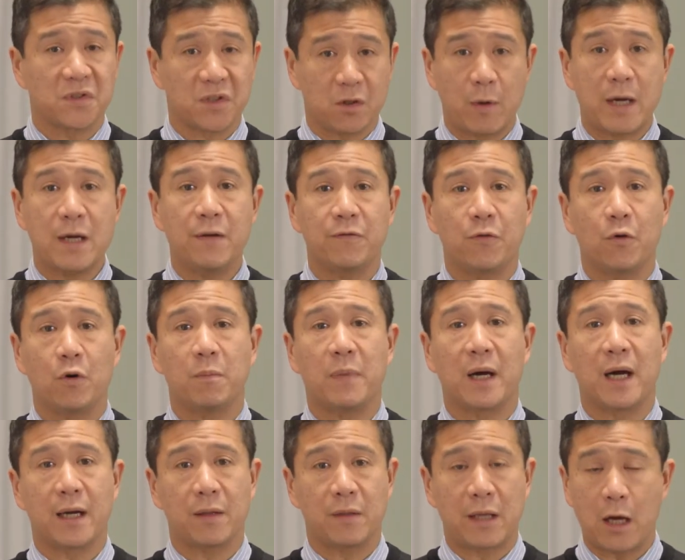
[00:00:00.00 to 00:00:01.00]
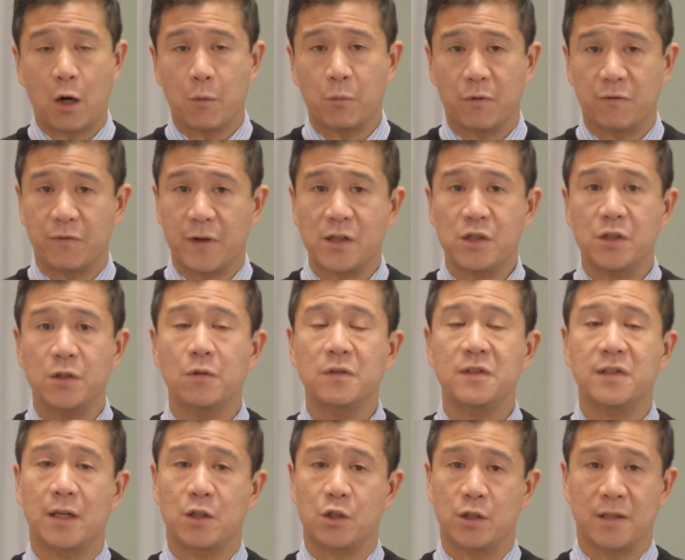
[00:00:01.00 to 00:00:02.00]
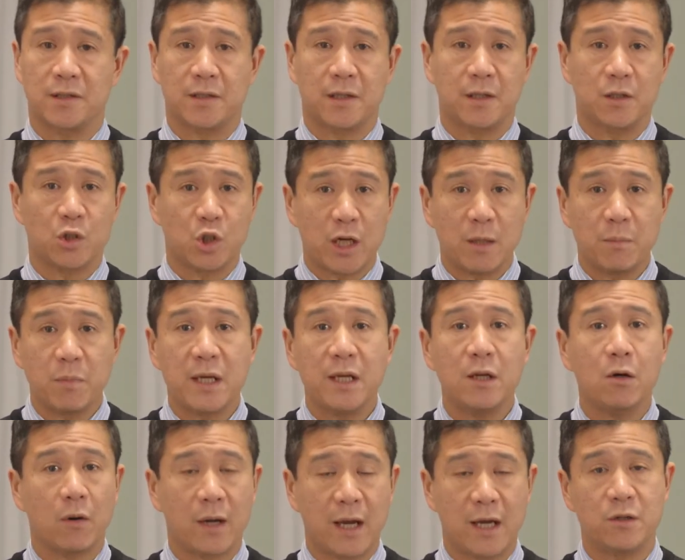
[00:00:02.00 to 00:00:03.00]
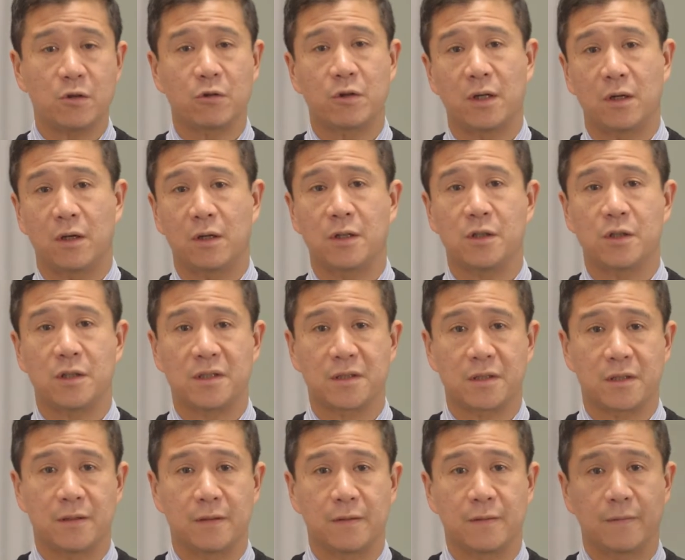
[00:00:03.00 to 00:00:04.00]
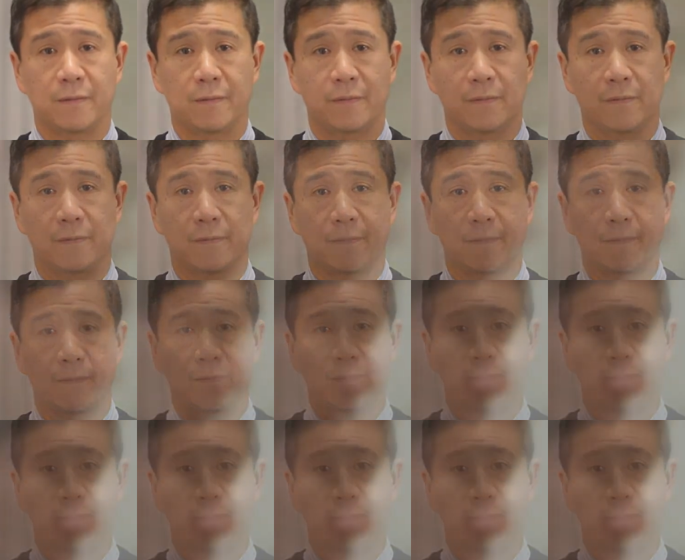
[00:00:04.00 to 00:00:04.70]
screened for by the health professionals, such as a GP or endocrinologist.